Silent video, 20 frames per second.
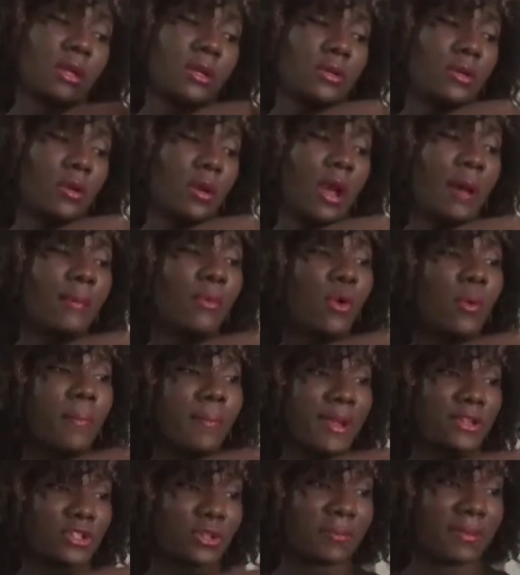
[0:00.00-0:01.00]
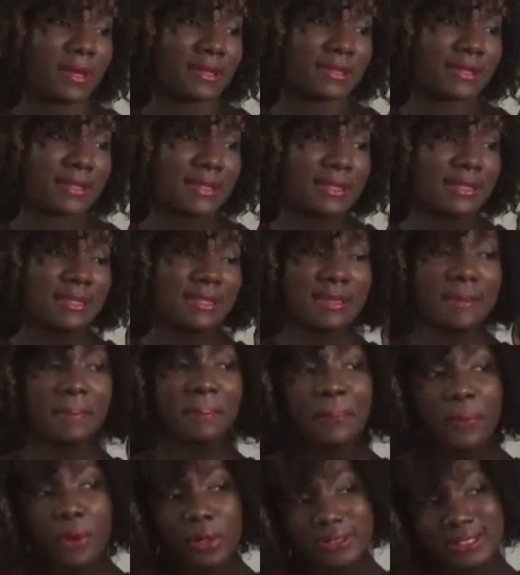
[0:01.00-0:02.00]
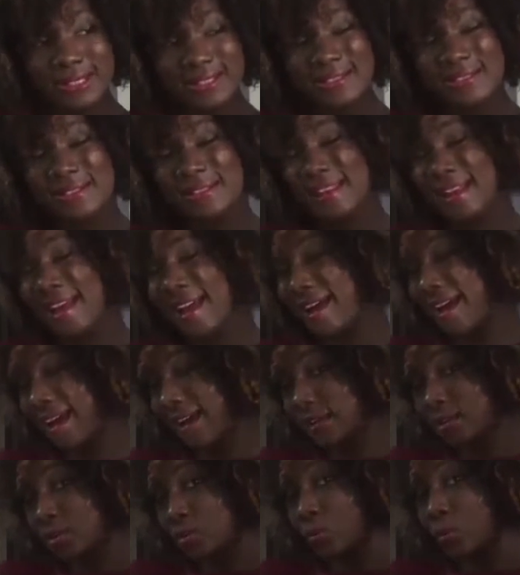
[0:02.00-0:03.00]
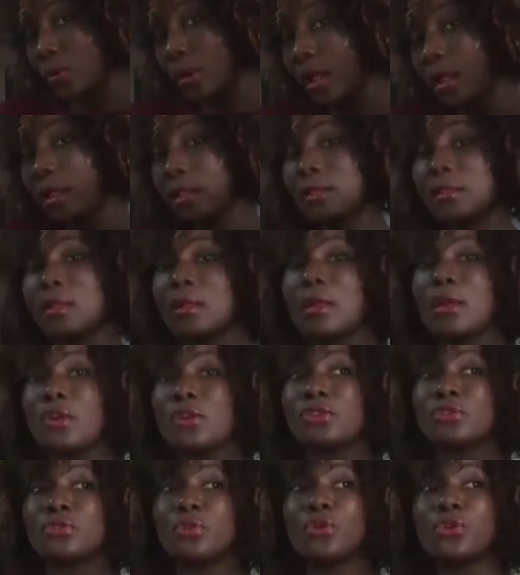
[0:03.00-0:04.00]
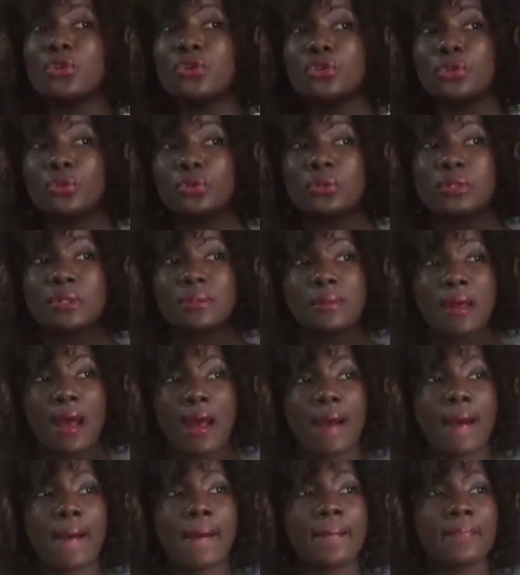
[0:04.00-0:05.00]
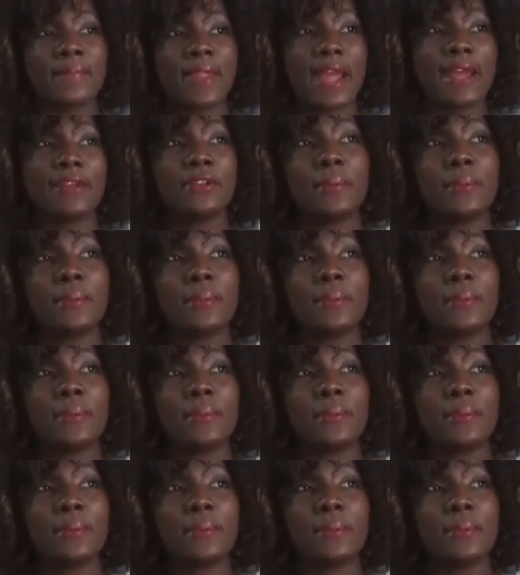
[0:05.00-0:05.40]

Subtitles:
Your armhole measurement is important as well, so you don't end